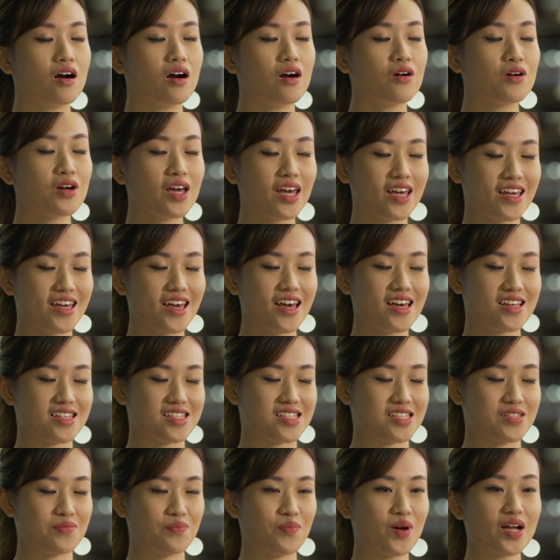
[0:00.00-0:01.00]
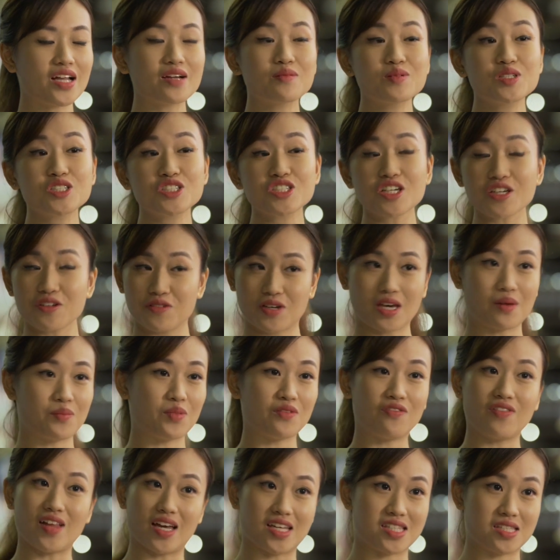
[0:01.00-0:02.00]
Okay, yes, but I'm sure you can
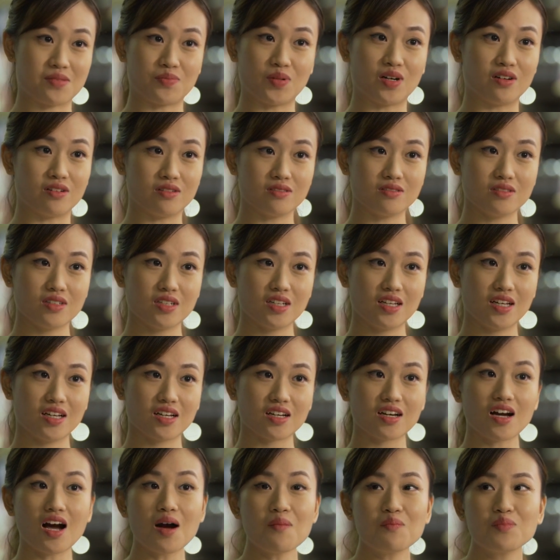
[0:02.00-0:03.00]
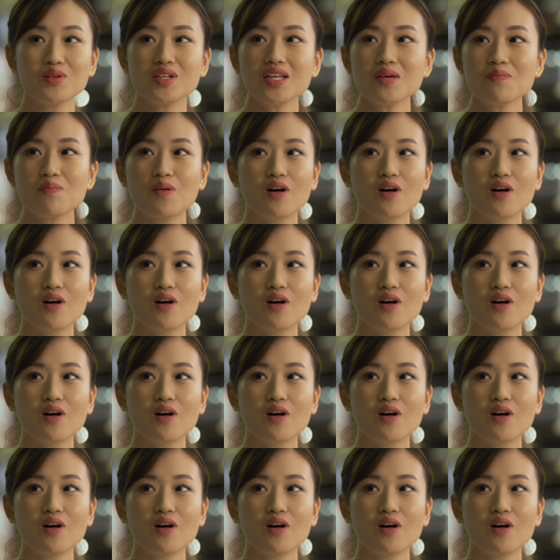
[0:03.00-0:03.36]
be flexible. Company